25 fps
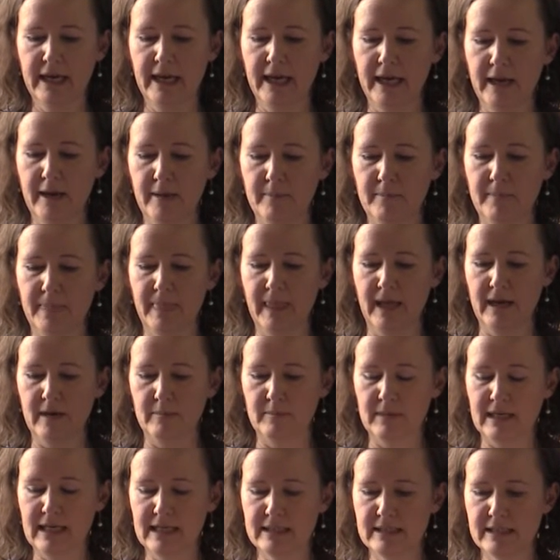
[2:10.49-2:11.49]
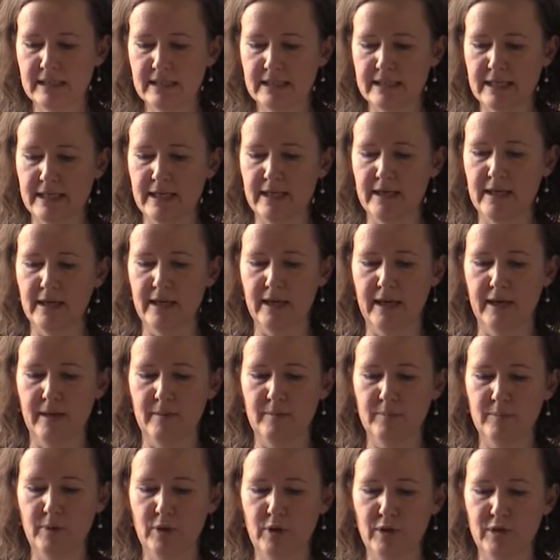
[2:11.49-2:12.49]
And I'm glad to see
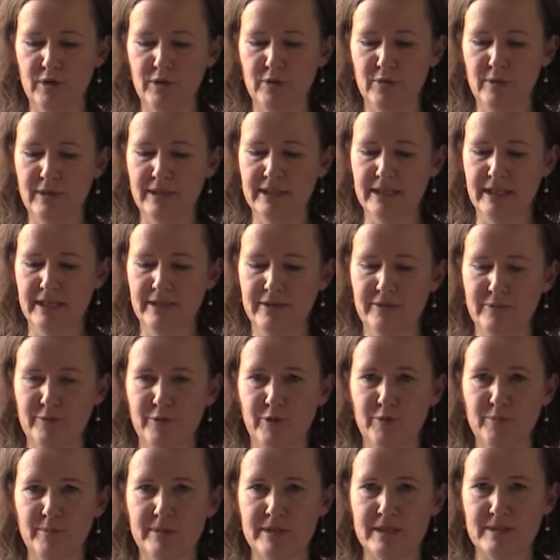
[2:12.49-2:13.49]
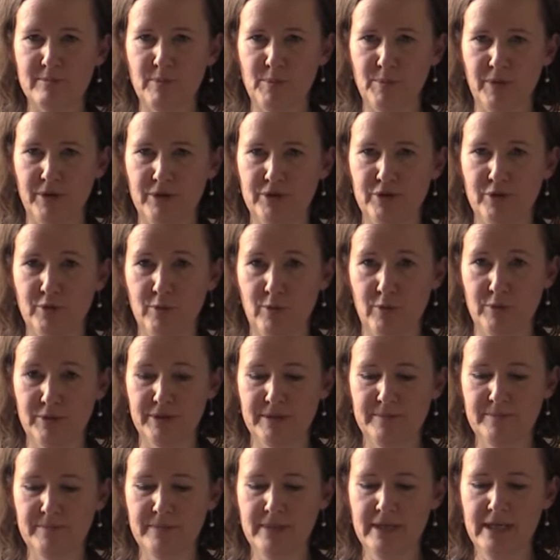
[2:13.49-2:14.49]
Paul Nolan in the room as I'm about to quote
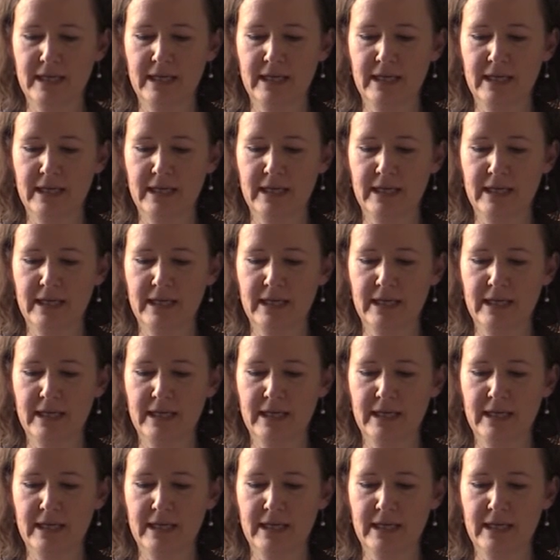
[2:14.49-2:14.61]
him.